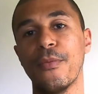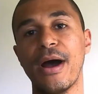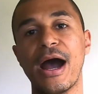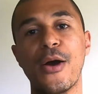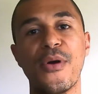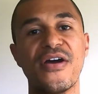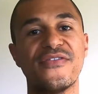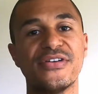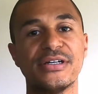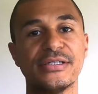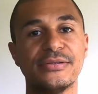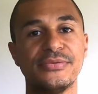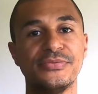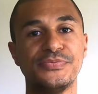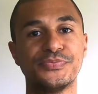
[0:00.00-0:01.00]

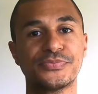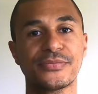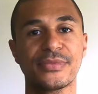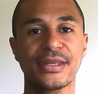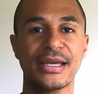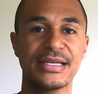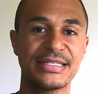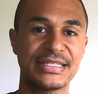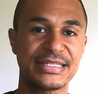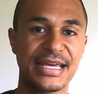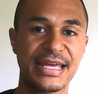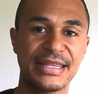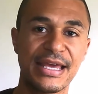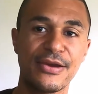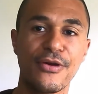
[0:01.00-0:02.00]
However, as I
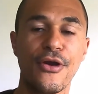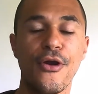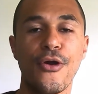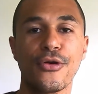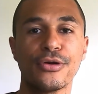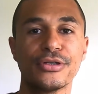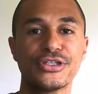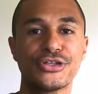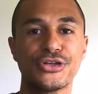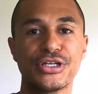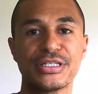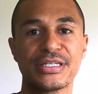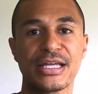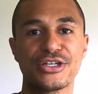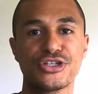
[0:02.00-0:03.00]
say, there are
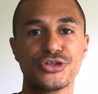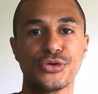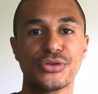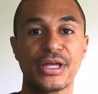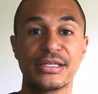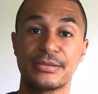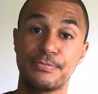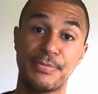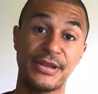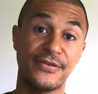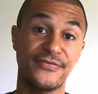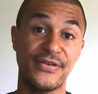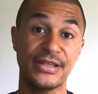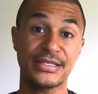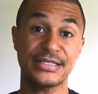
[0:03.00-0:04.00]
studies that show that
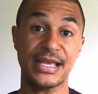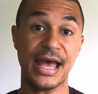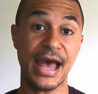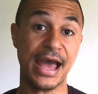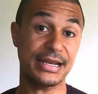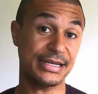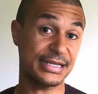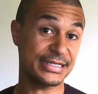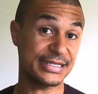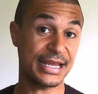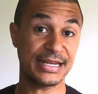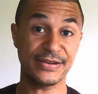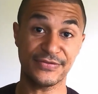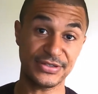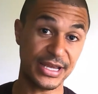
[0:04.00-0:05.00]
benefits and there's
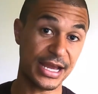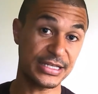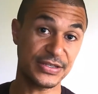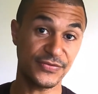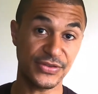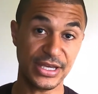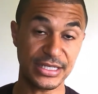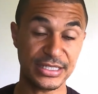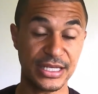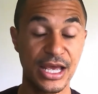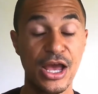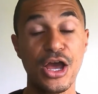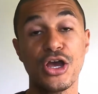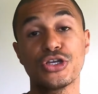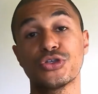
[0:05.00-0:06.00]
negative sides of this.